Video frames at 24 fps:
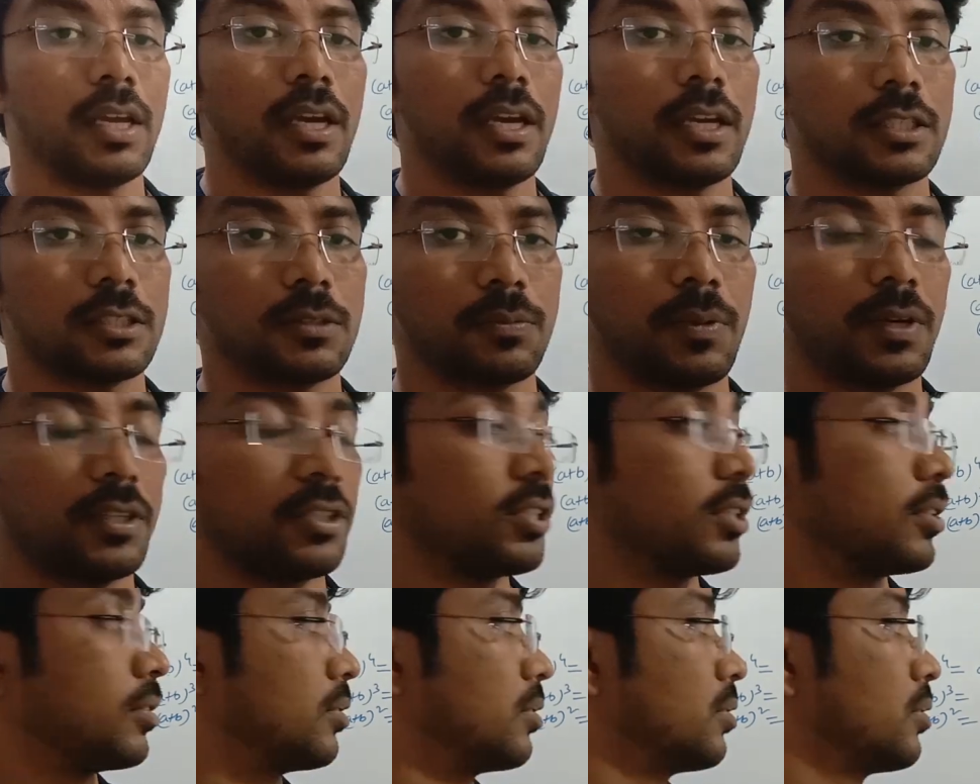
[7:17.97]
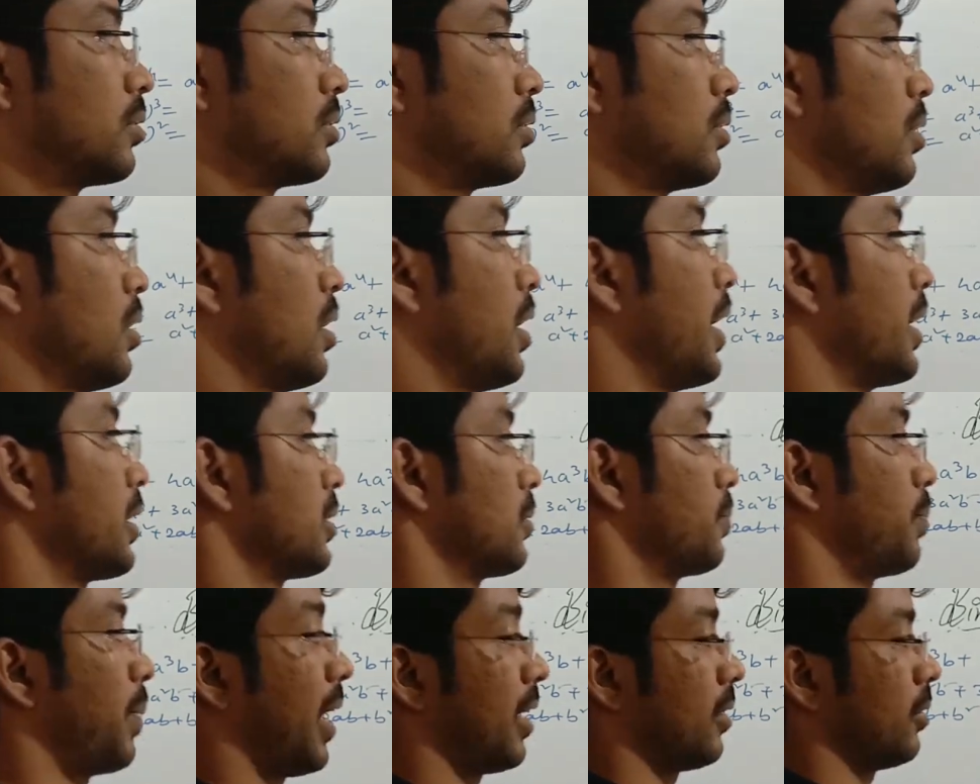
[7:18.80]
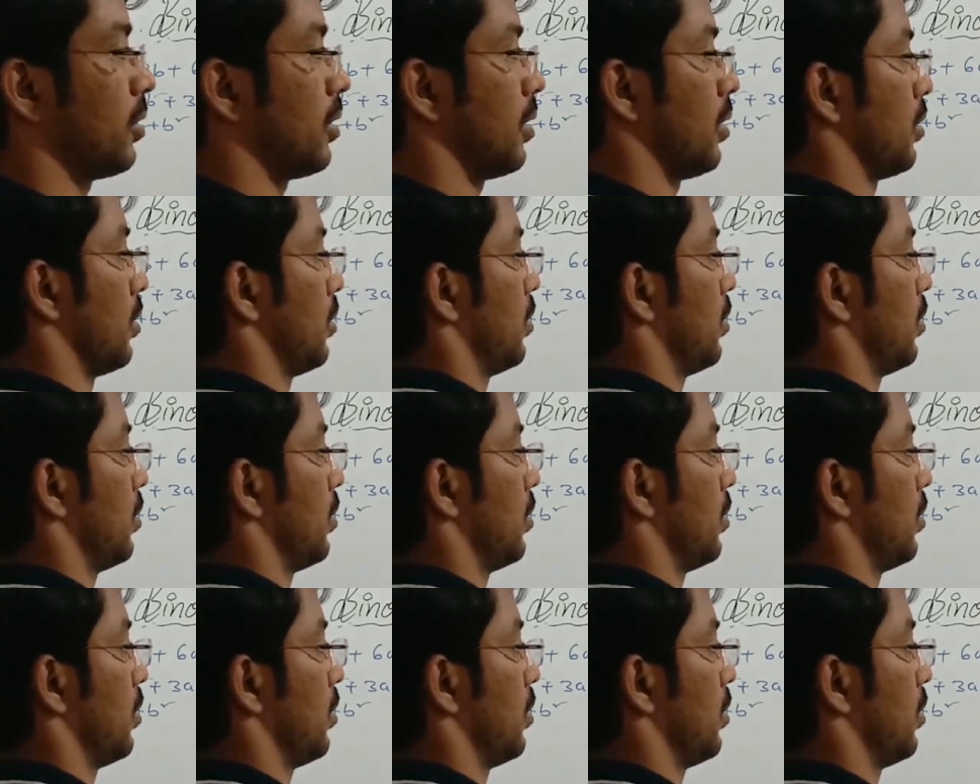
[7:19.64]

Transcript: expansion.